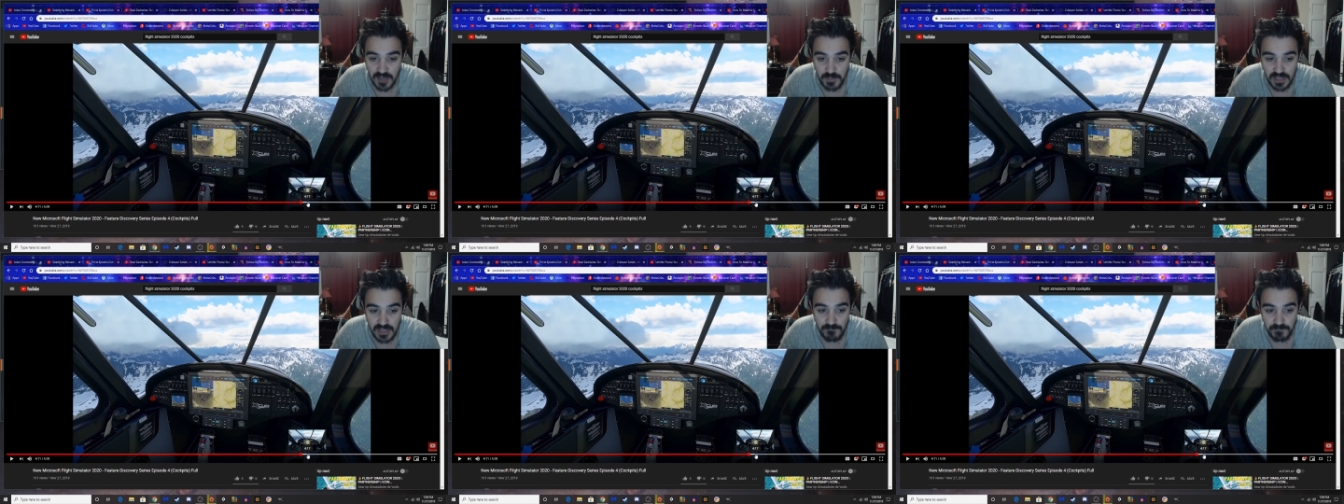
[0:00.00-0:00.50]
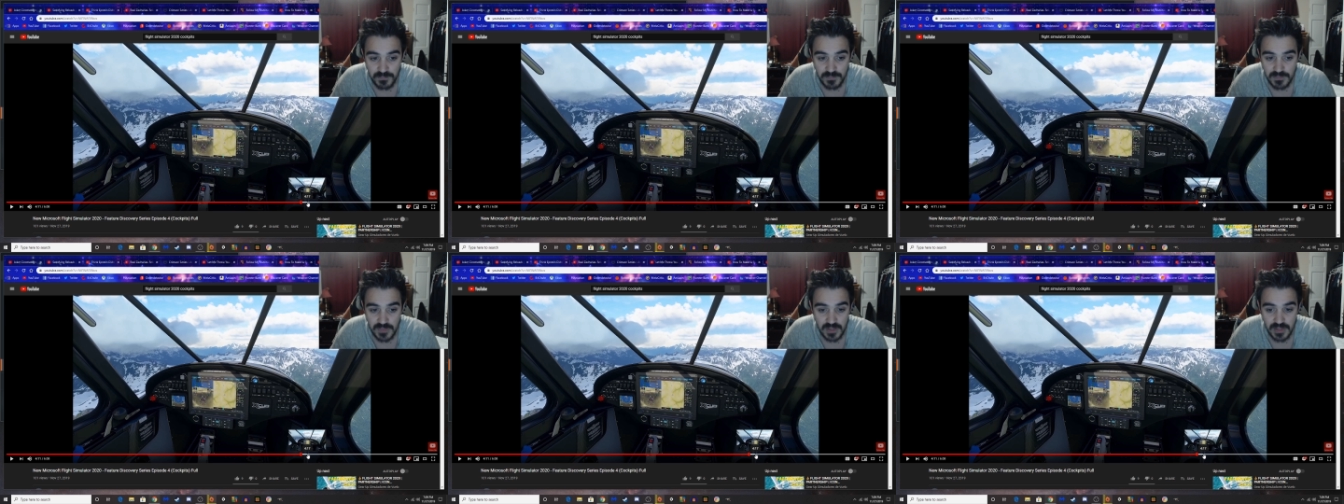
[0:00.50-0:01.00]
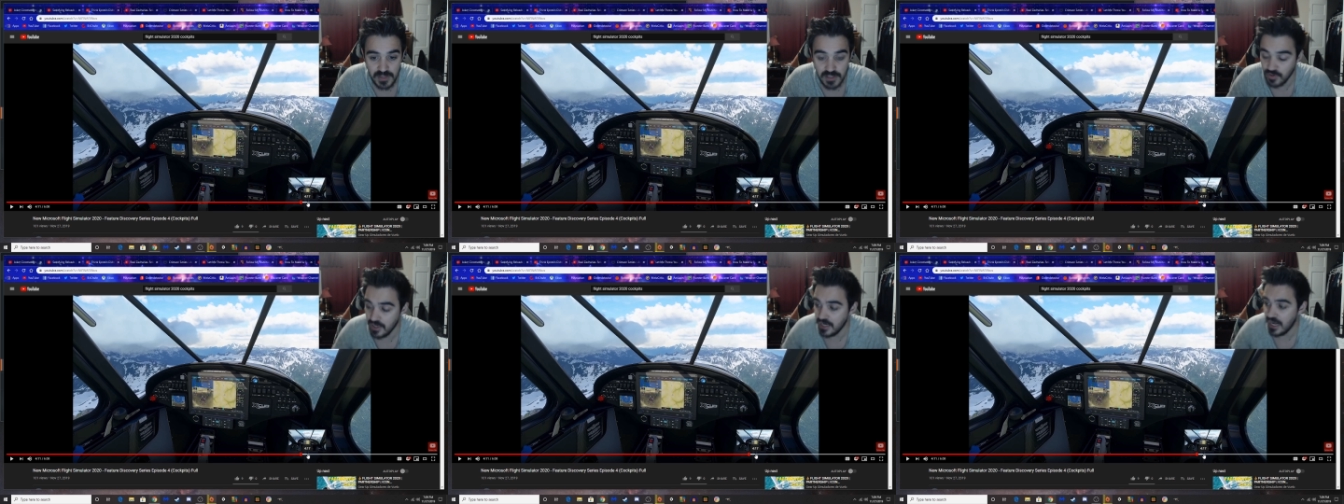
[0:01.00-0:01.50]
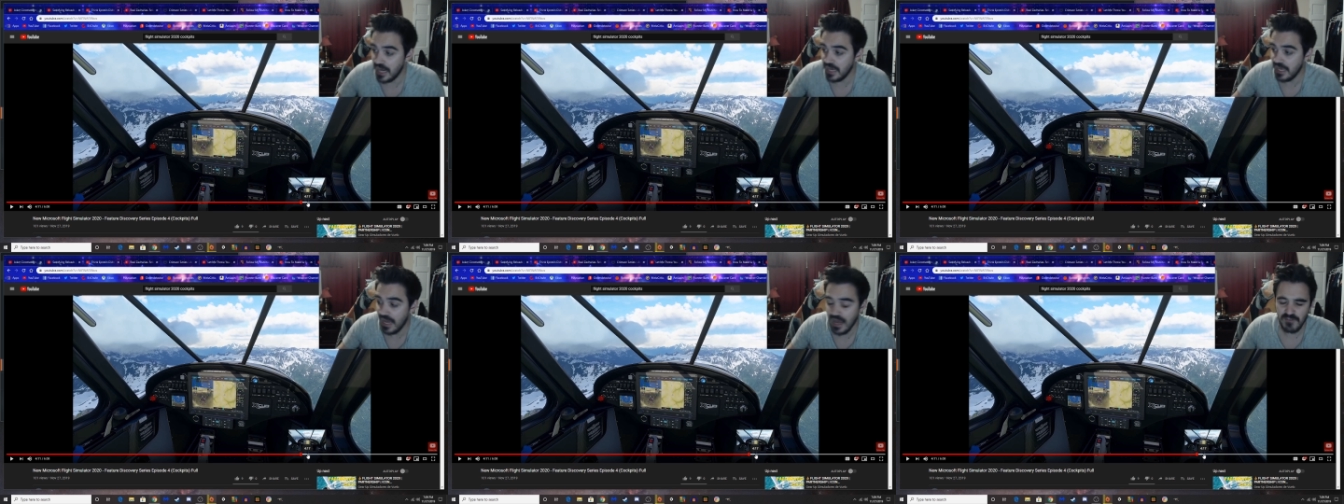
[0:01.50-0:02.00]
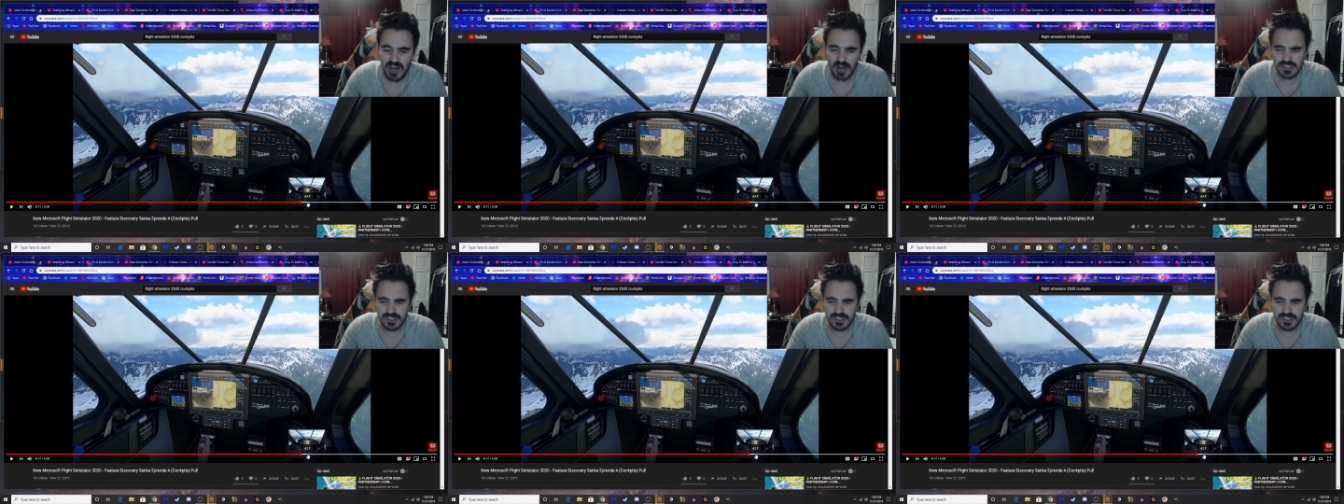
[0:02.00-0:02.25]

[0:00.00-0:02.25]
I mean, granted, I